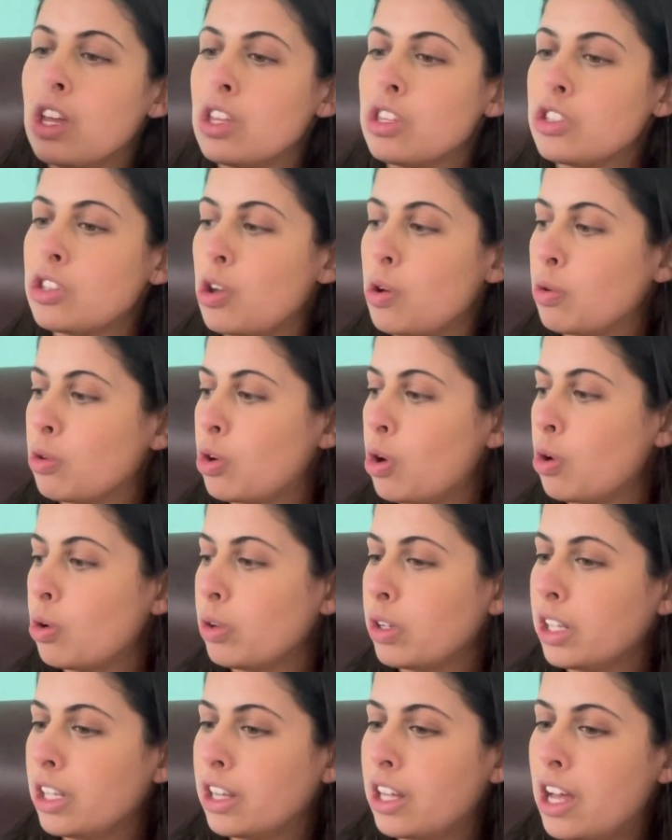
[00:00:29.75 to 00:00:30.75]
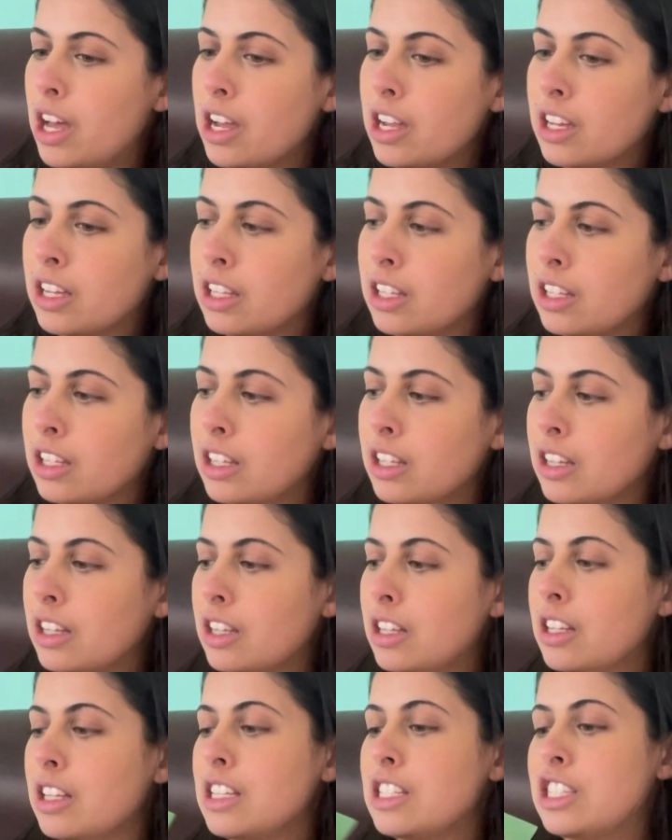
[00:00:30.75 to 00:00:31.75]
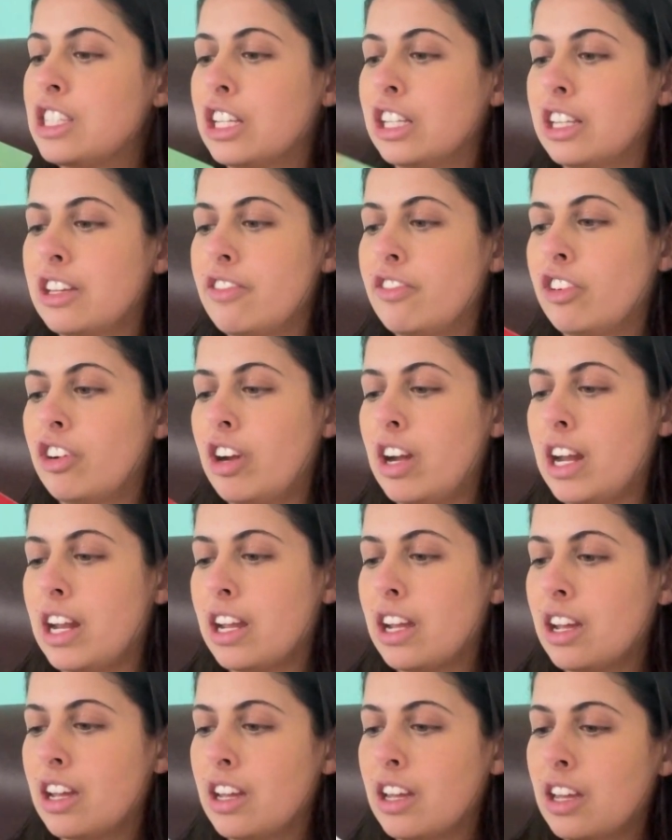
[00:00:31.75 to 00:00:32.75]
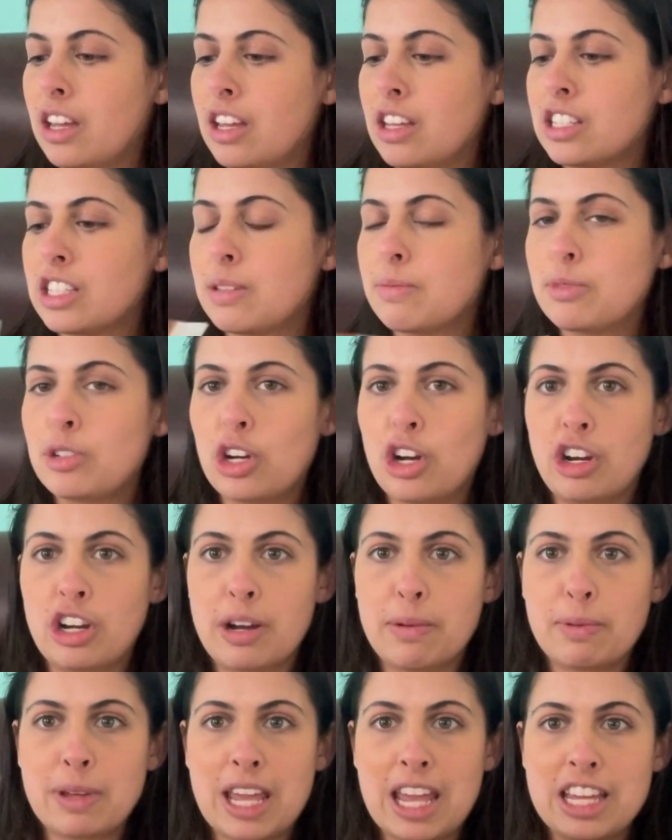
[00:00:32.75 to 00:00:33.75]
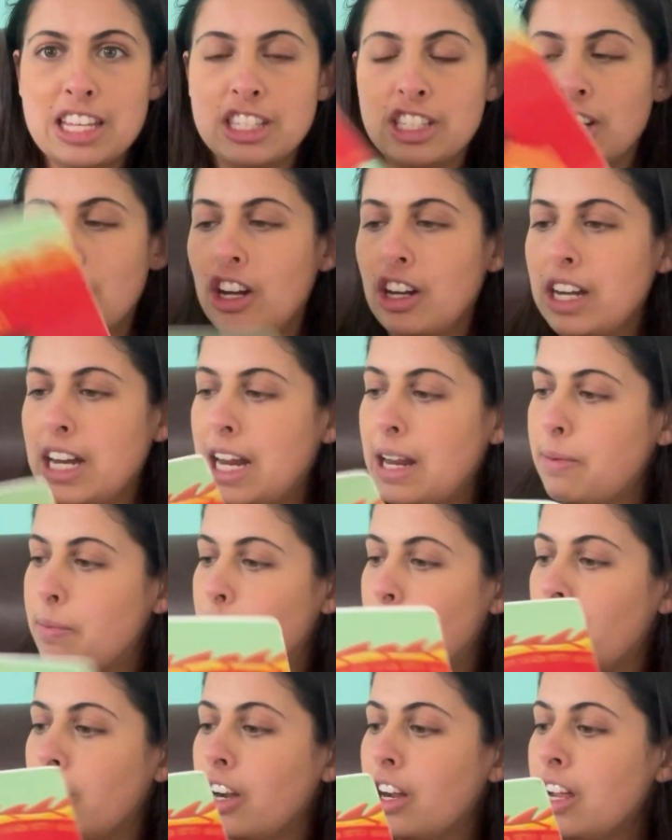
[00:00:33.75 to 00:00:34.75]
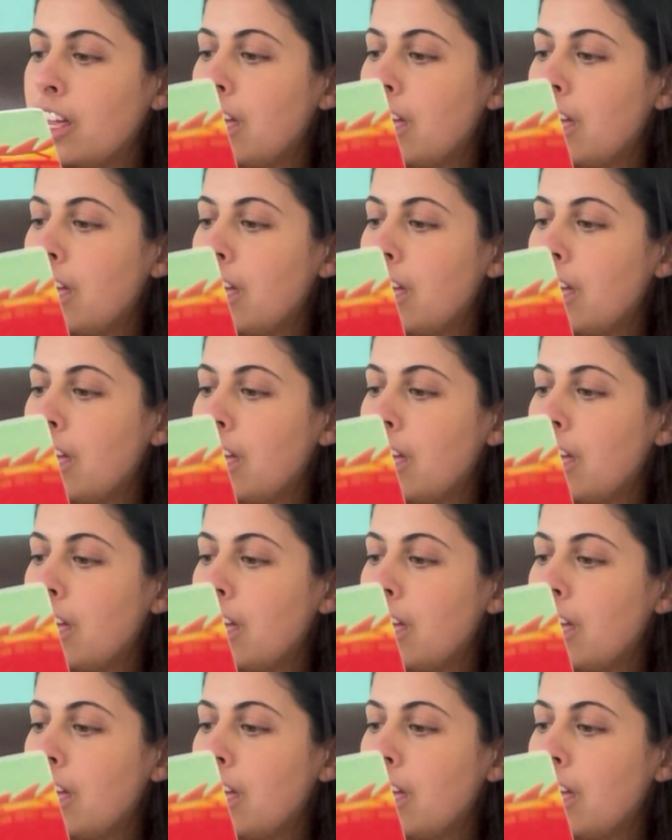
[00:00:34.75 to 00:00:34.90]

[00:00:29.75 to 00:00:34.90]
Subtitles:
So Goldy Luck is delivering some turnip cakes to her neighbor,